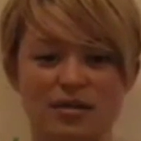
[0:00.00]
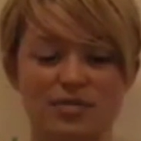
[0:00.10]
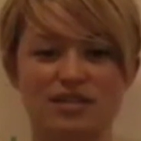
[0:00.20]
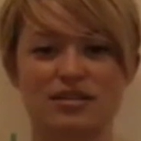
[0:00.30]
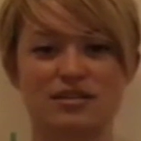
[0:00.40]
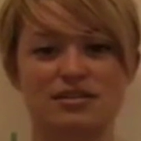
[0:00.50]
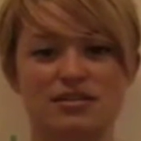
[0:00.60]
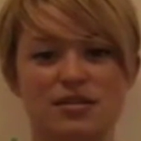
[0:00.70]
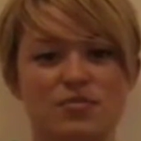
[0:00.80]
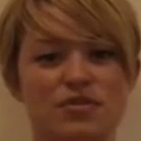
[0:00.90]
anybody's gonna
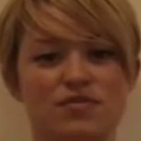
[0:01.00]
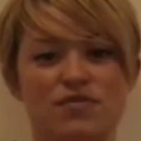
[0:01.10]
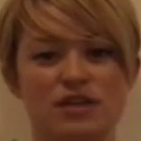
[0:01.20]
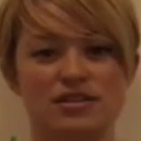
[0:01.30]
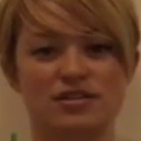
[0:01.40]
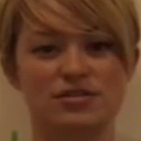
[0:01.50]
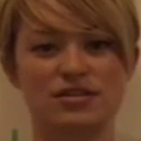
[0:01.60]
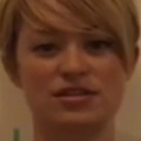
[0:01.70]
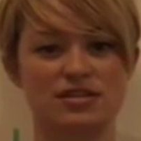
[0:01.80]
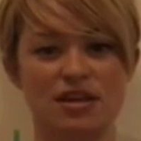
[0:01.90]
skip their frosty
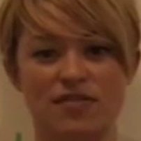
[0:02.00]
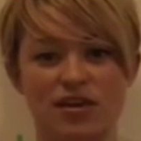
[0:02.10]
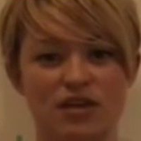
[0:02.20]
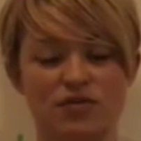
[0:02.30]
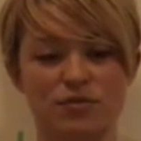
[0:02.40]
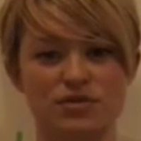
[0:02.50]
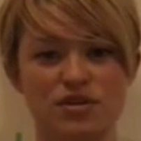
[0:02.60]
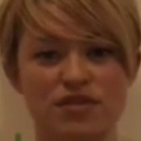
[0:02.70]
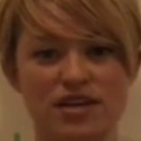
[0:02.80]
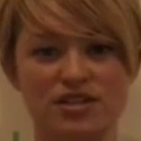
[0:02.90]
treat to save a kid from
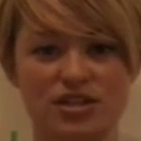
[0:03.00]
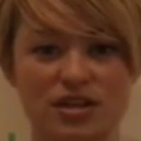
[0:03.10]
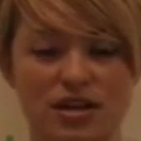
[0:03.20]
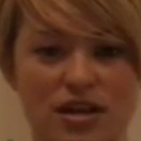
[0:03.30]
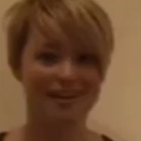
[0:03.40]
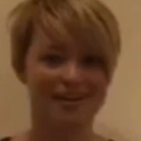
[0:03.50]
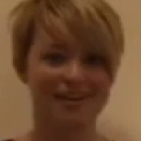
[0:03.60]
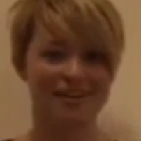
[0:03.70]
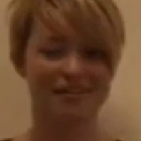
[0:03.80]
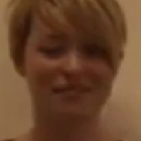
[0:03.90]
starvation.
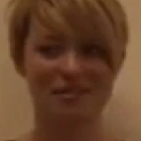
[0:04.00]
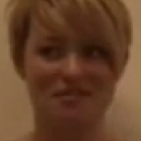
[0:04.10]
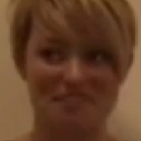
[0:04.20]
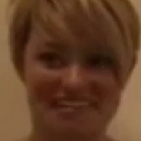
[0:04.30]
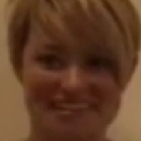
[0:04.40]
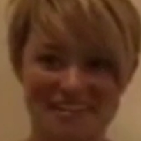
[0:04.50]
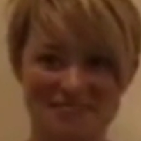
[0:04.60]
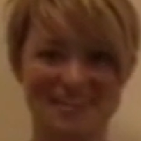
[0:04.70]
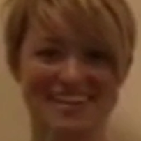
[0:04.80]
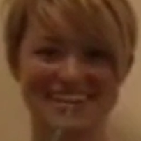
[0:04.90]
I mean,
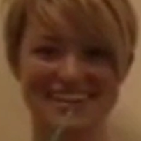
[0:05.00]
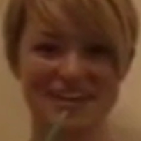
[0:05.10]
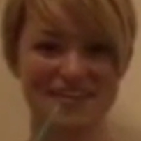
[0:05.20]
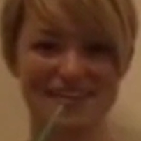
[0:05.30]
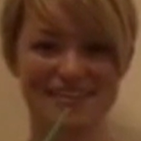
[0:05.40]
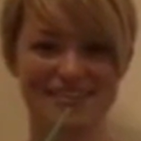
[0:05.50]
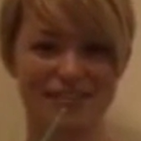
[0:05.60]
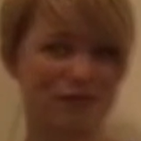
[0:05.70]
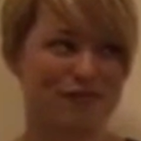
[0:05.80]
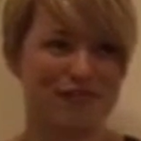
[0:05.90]
come on, they're
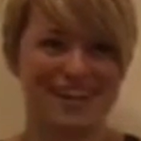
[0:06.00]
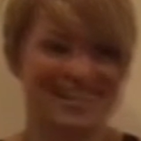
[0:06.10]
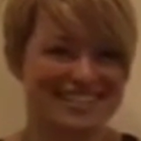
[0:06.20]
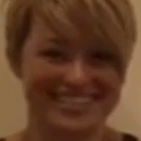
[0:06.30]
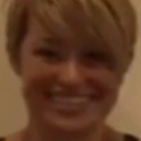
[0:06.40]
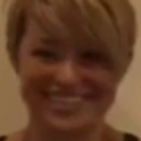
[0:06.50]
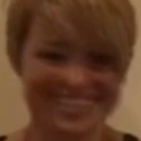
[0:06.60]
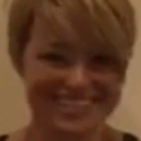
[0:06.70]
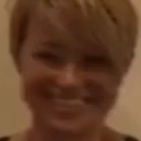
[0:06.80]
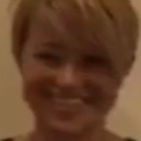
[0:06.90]
freaking
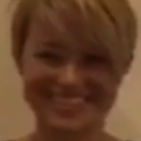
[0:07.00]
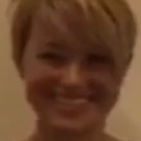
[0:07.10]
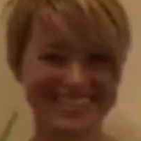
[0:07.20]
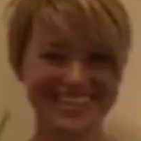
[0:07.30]
delicious.